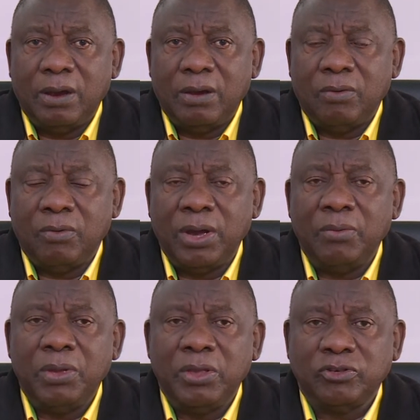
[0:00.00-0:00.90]
where
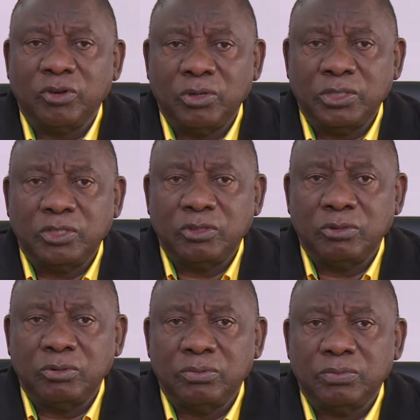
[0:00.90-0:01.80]
we sought
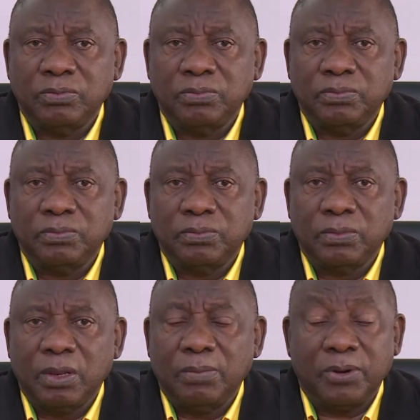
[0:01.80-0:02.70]
to
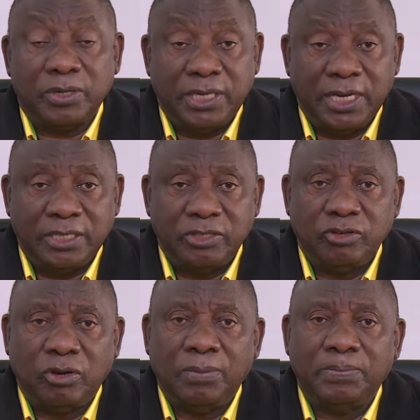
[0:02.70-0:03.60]
protect
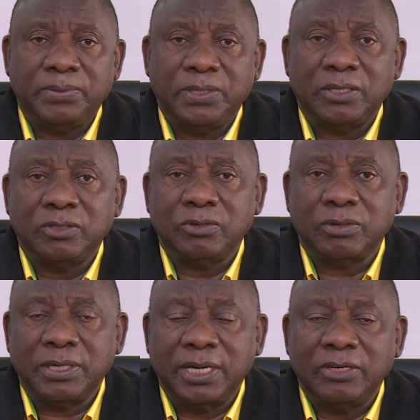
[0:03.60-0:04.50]
jobs and to
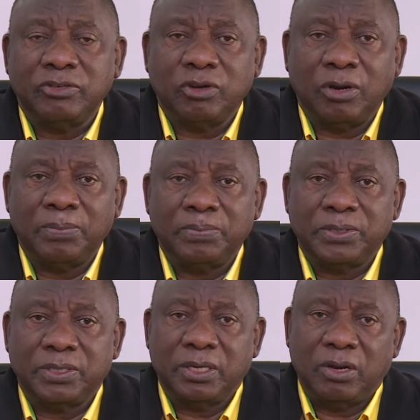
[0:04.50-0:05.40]
create
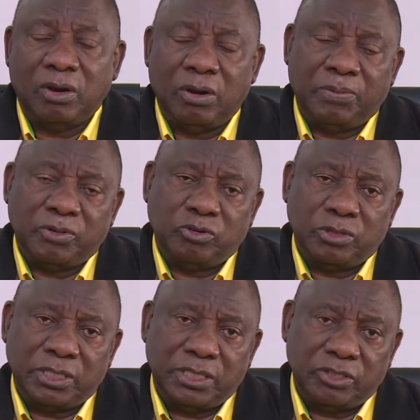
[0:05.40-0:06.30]
jobs,
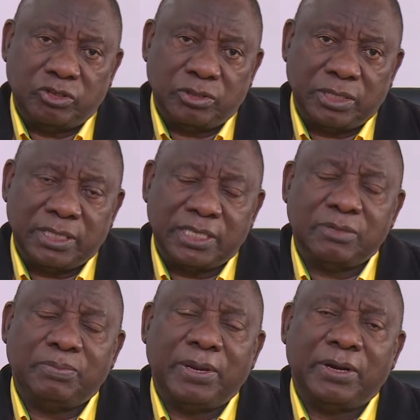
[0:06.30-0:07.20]
opportunities during this
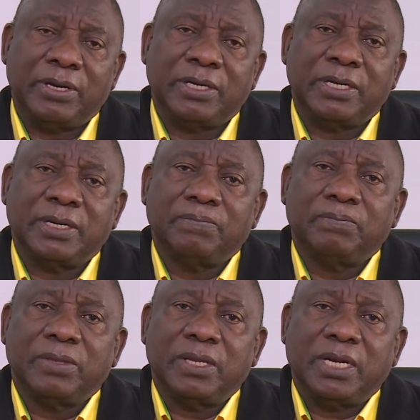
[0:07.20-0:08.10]
period,
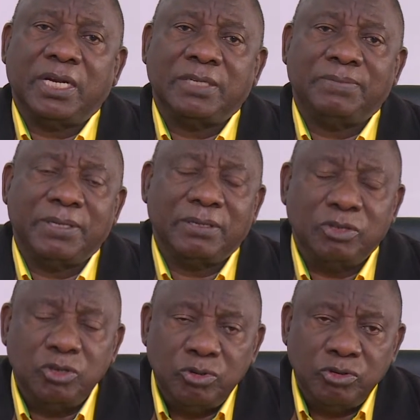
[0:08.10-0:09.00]
has been
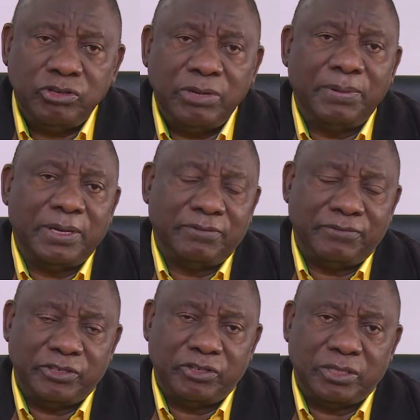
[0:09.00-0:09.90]
hugely
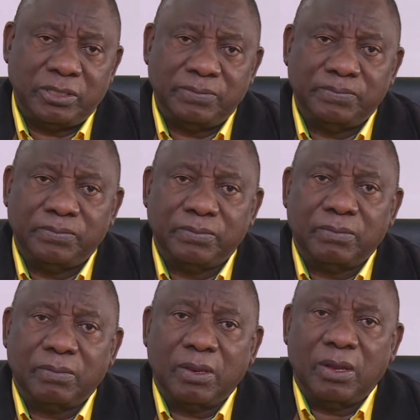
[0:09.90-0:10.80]
beneficial.
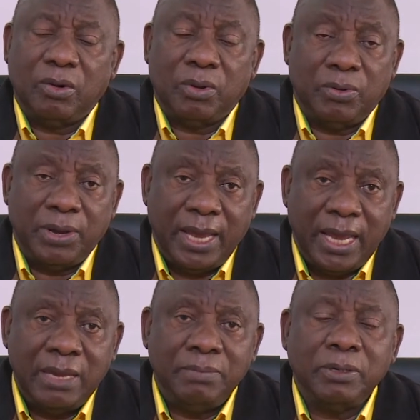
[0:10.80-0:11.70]
We were
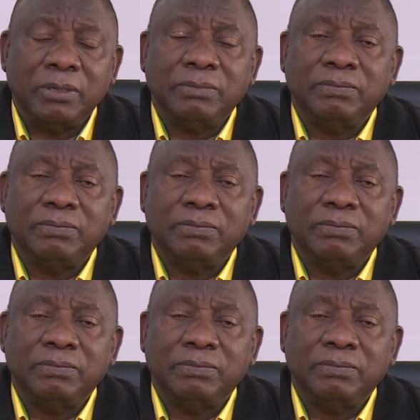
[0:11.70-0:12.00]
able